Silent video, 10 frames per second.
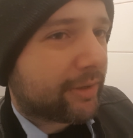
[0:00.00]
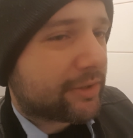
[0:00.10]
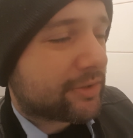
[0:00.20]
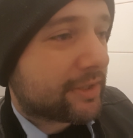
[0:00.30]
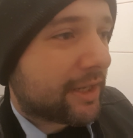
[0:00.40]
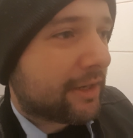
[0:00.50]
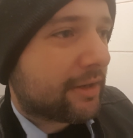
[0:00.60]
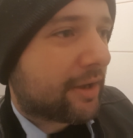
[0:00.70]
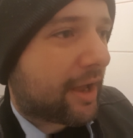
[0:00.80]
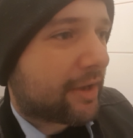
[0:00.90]
that
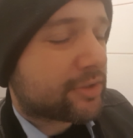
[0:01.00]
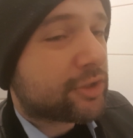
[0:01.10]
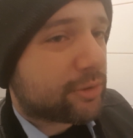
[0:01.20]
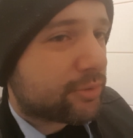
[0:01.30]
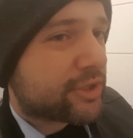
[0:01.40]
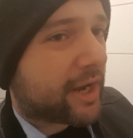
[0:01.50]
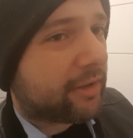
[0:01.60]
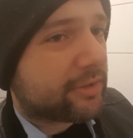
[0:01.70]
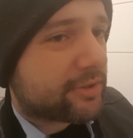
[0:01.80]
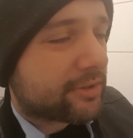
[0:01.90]
today has two
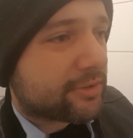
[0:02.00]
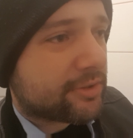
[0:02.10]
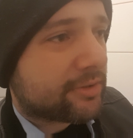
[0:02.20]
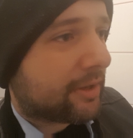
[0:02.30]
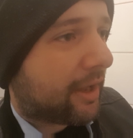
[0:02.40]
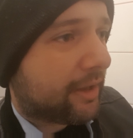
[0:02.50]
challengers.